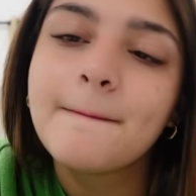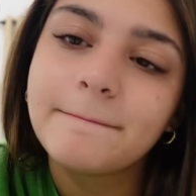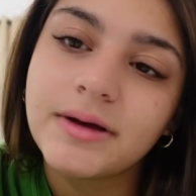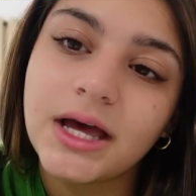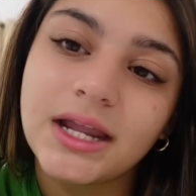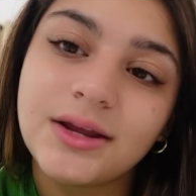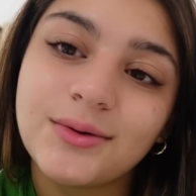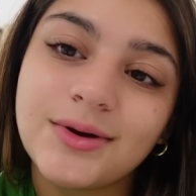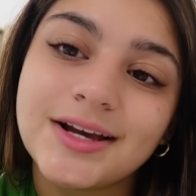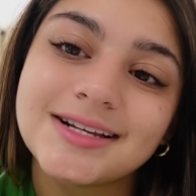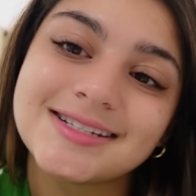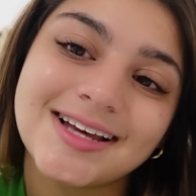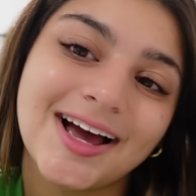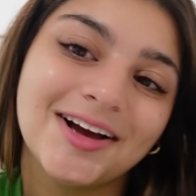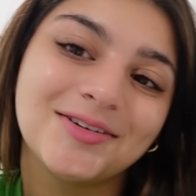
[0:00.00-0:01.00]
But
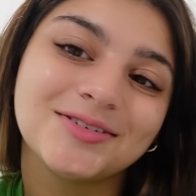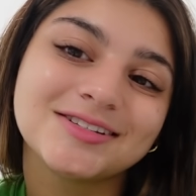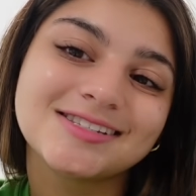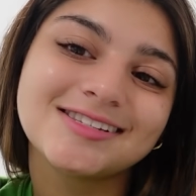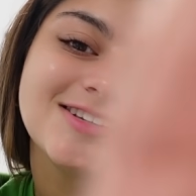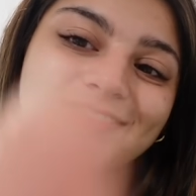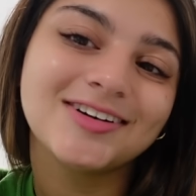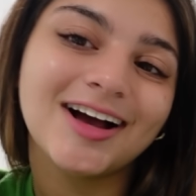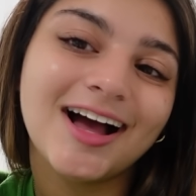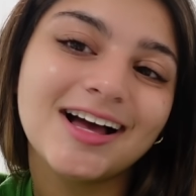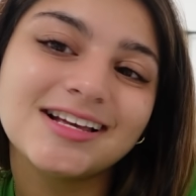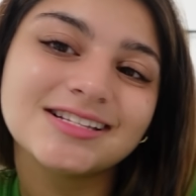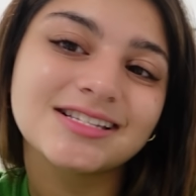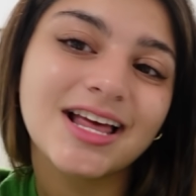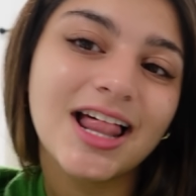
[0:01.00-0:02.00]
anyways, I will see you
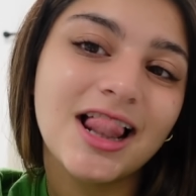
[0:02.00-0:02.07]
guys